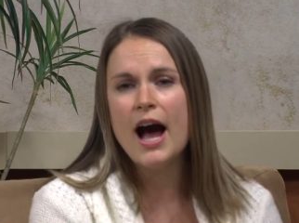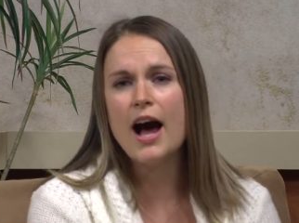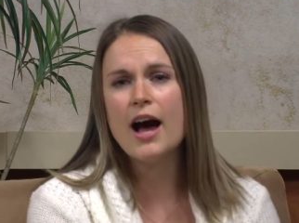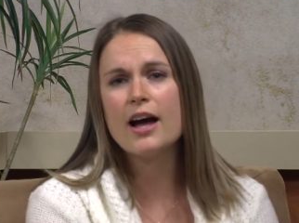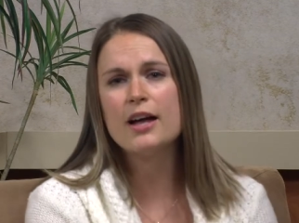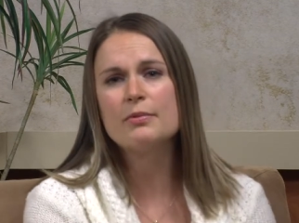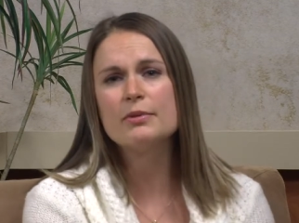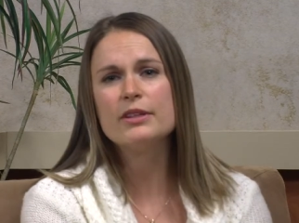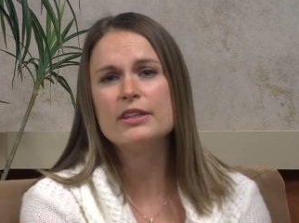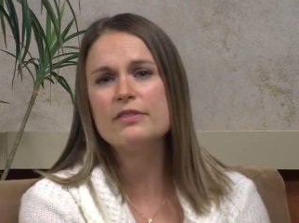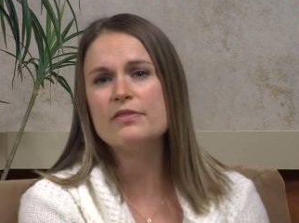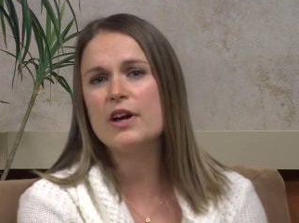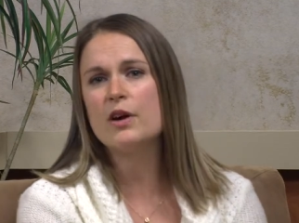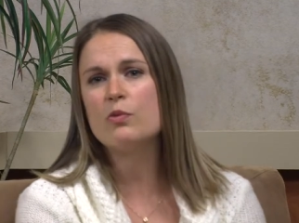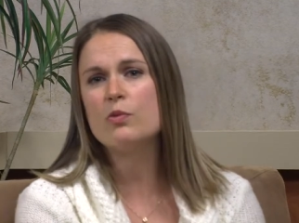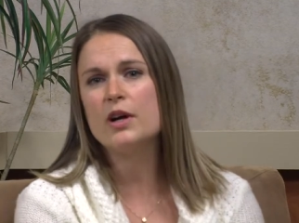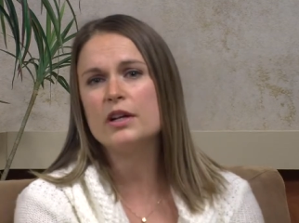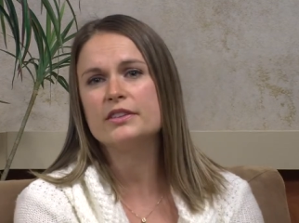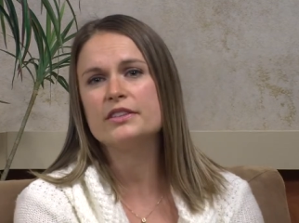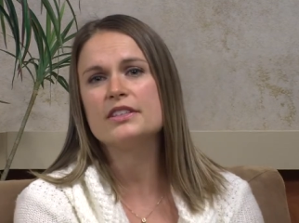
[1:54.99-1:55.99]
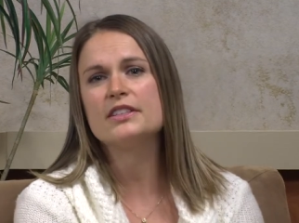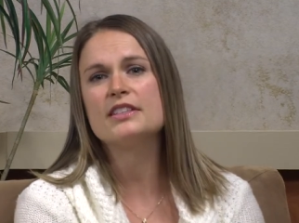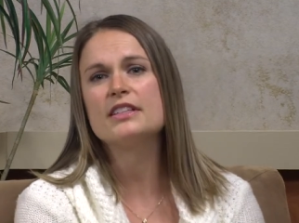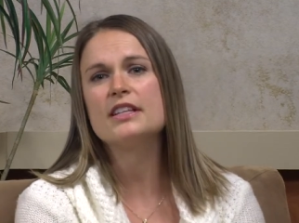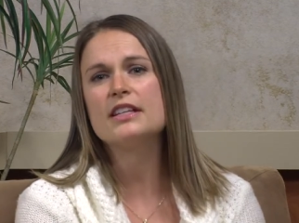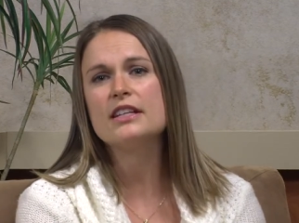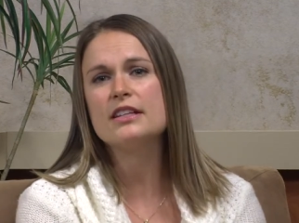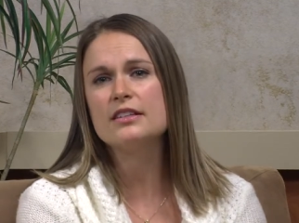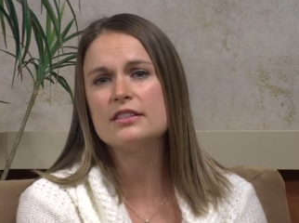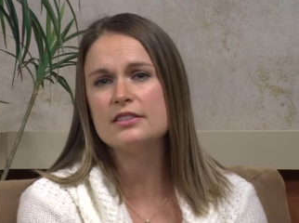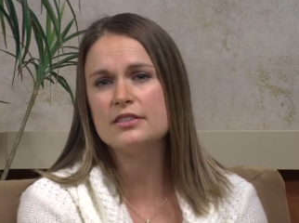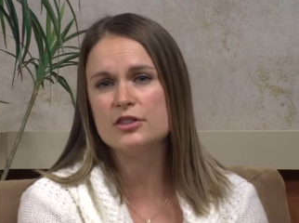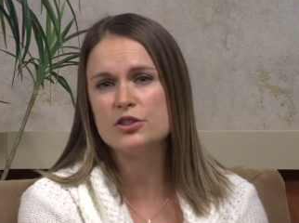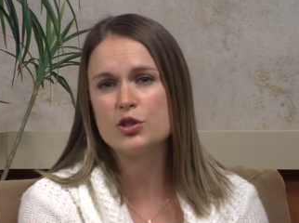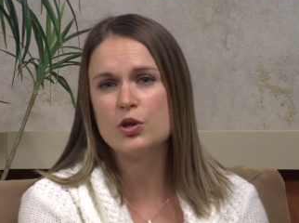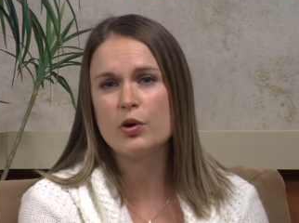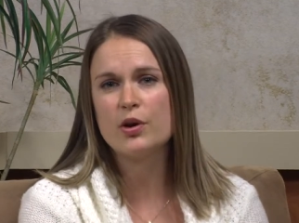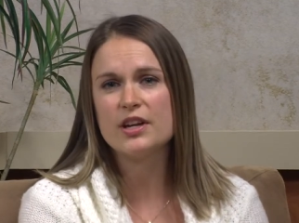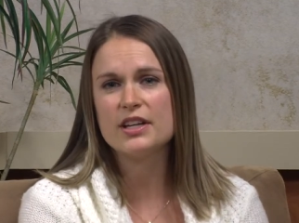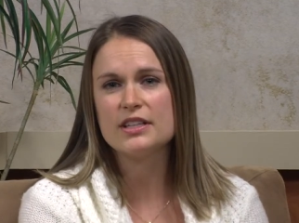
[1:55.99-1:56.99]
I believe that wellness is a
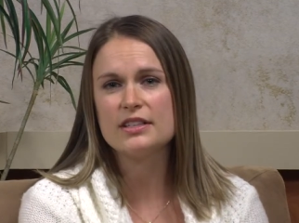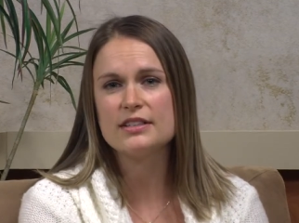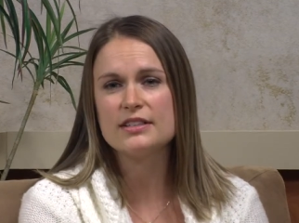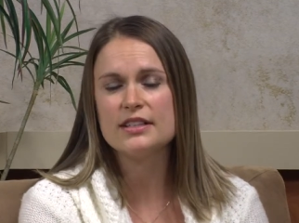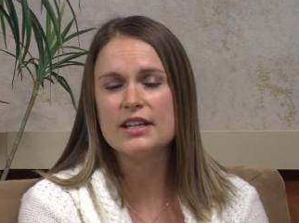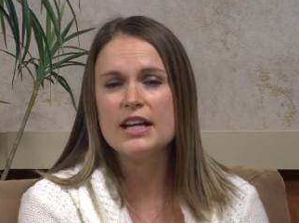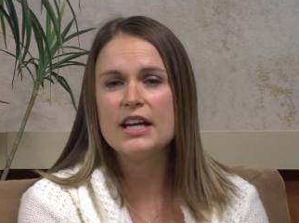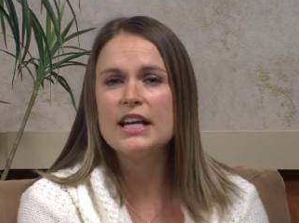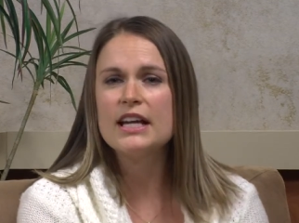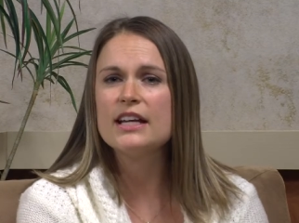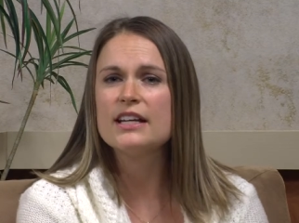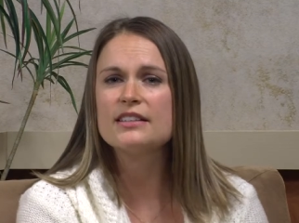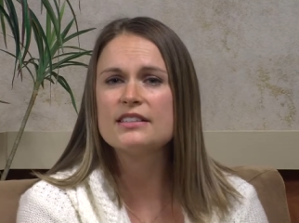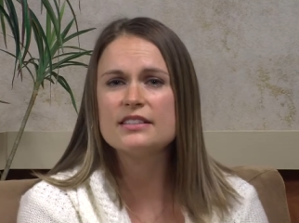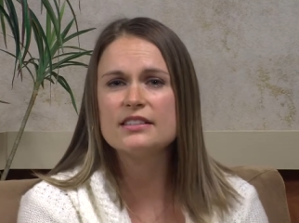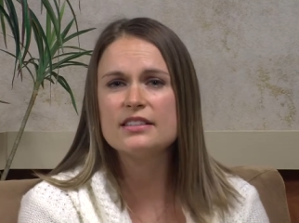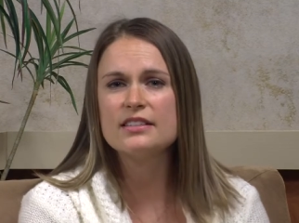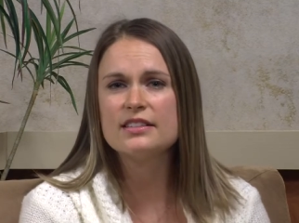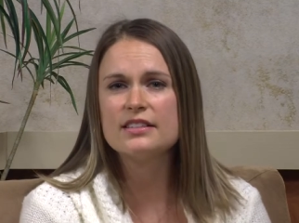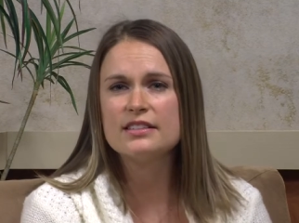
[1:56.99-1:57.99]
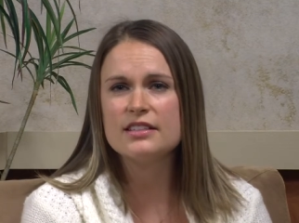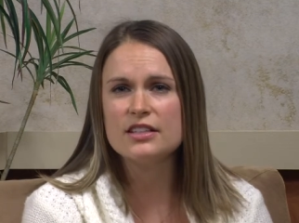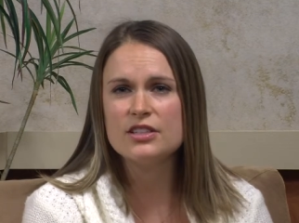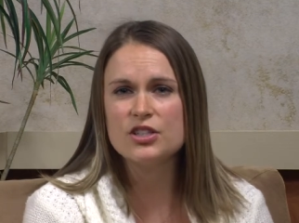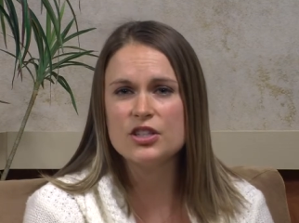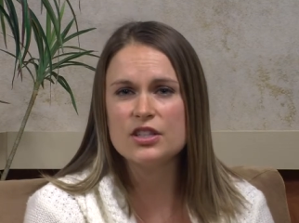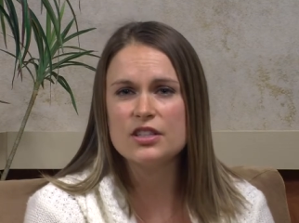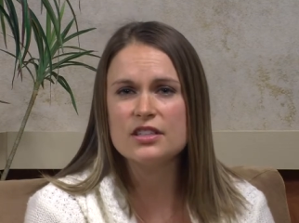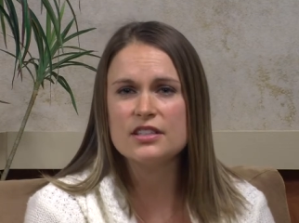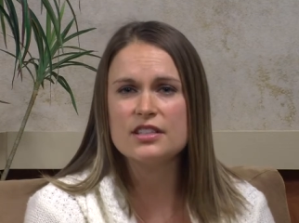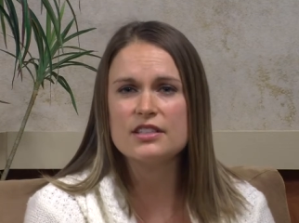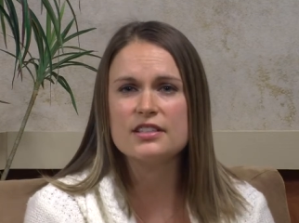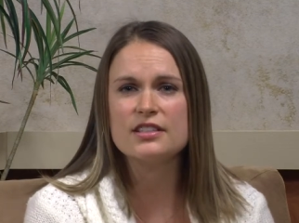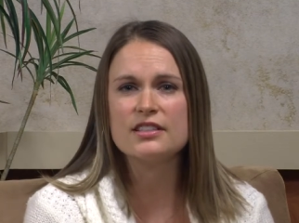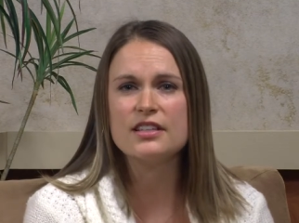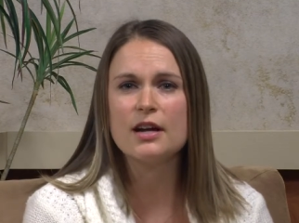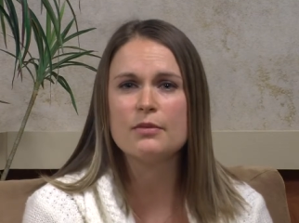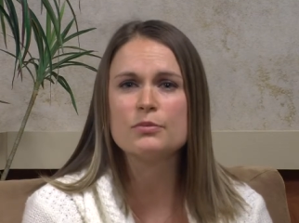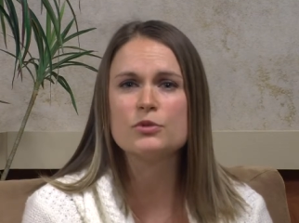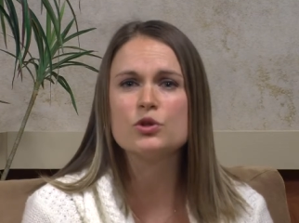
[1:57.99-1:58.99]
choice it's a decision to
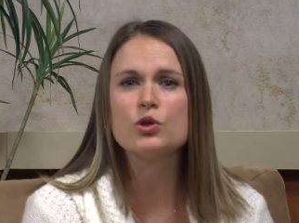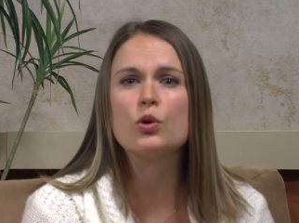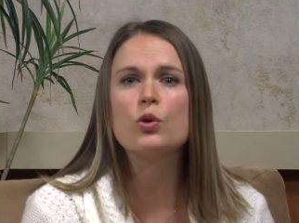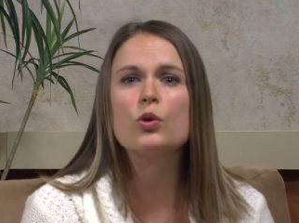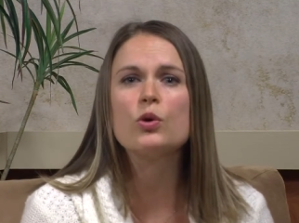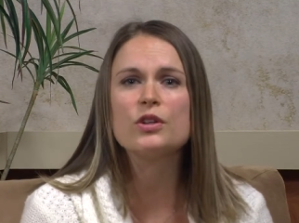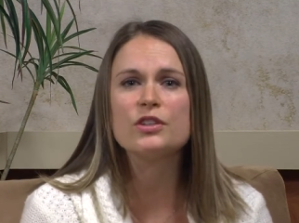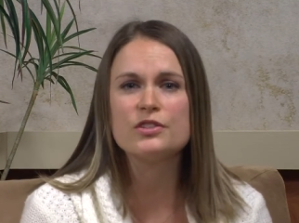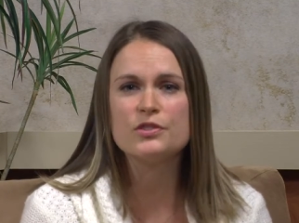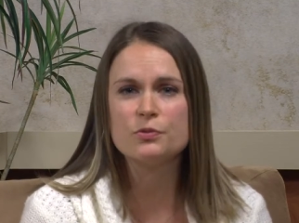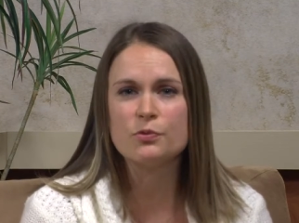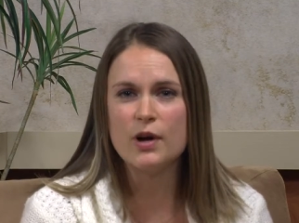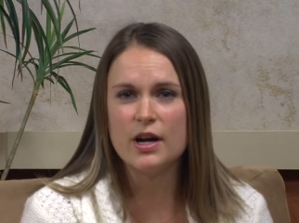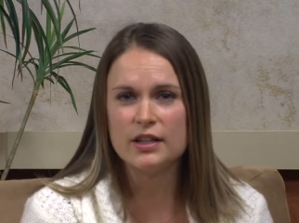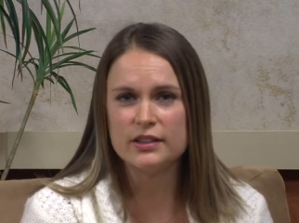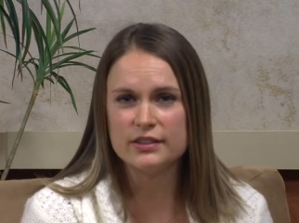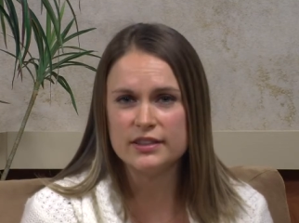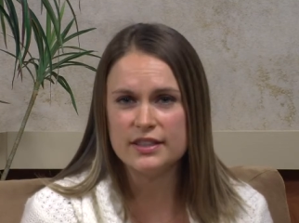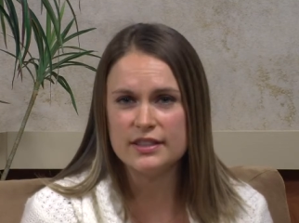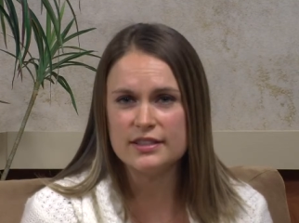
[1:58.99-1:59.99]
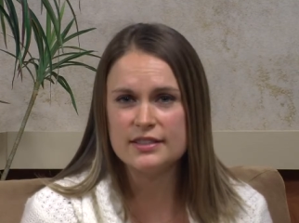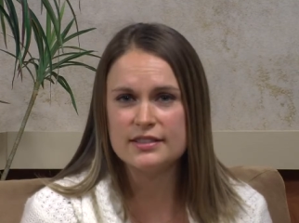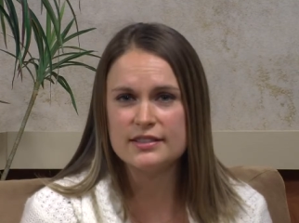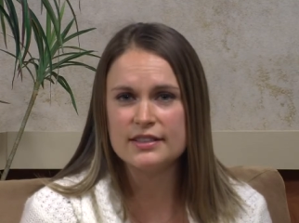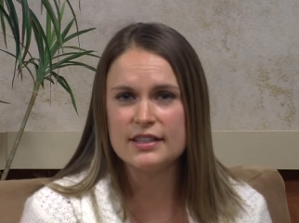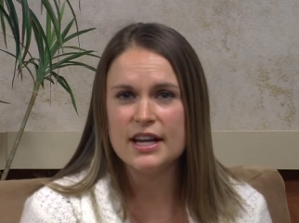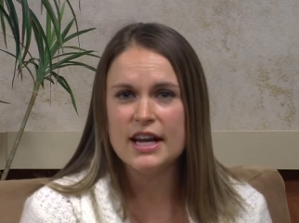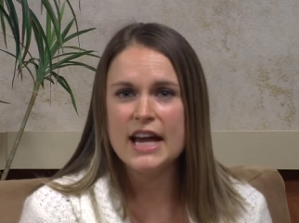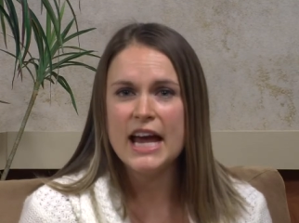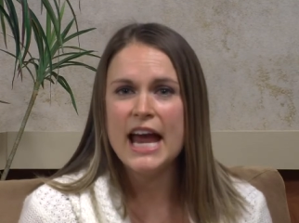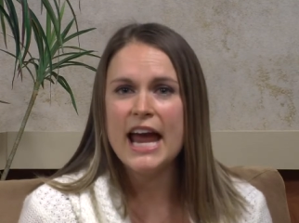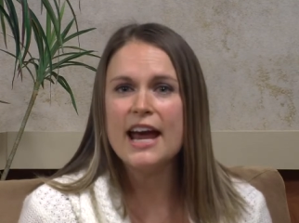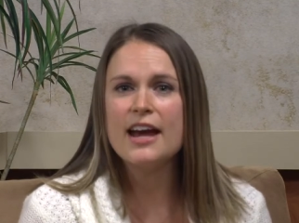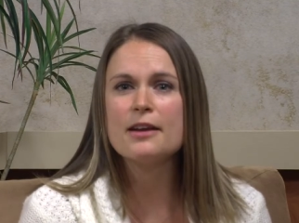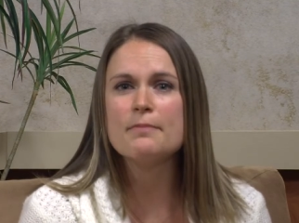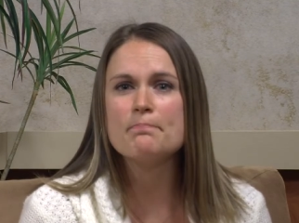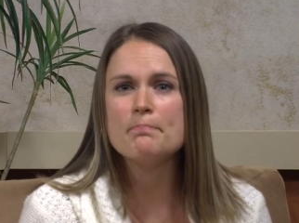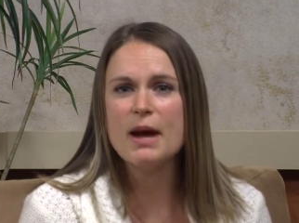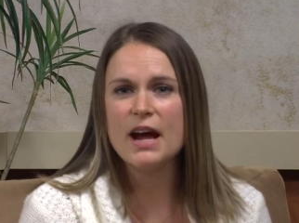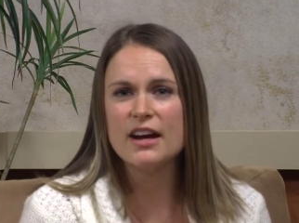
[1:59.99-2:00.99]
step towards wellness
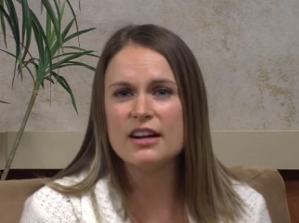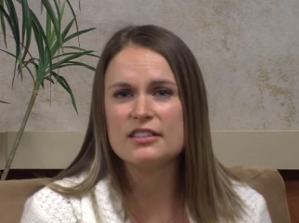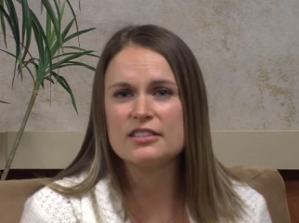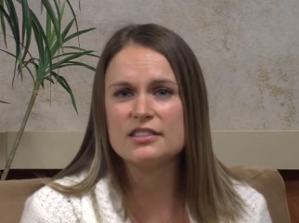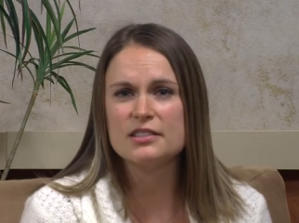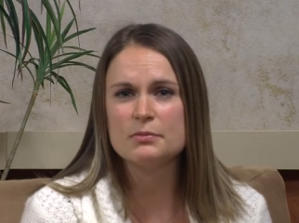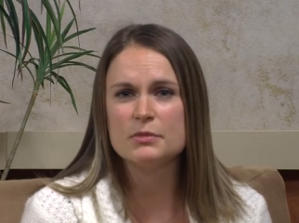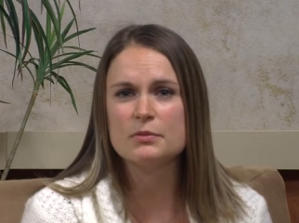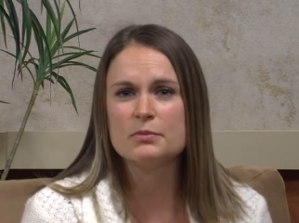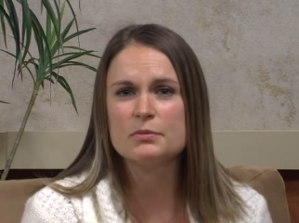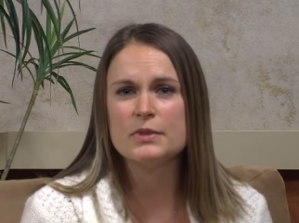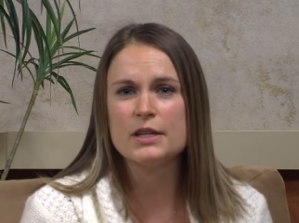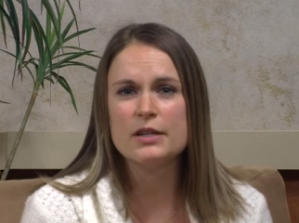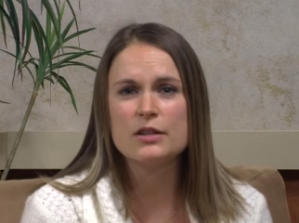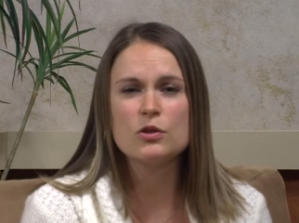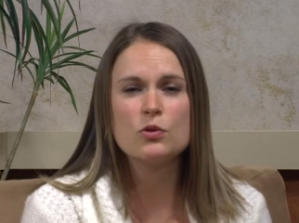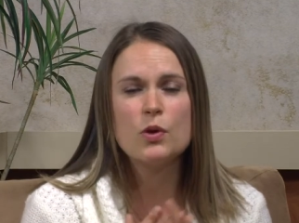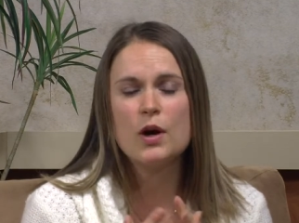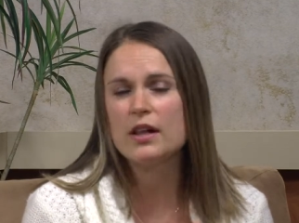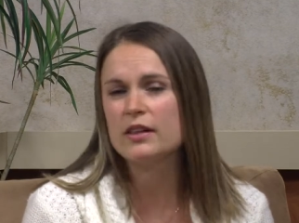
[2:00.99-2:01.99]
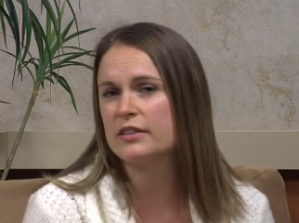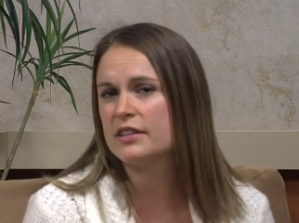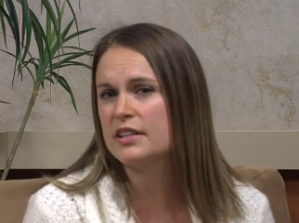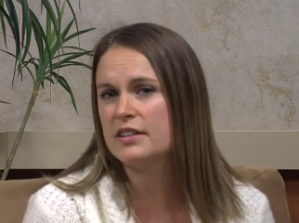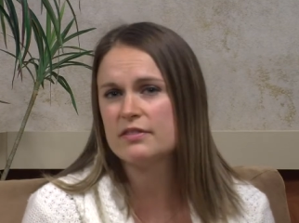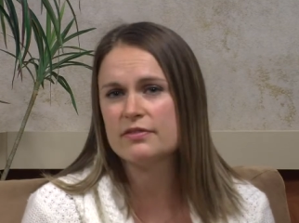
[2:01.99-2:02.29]
and maximum quality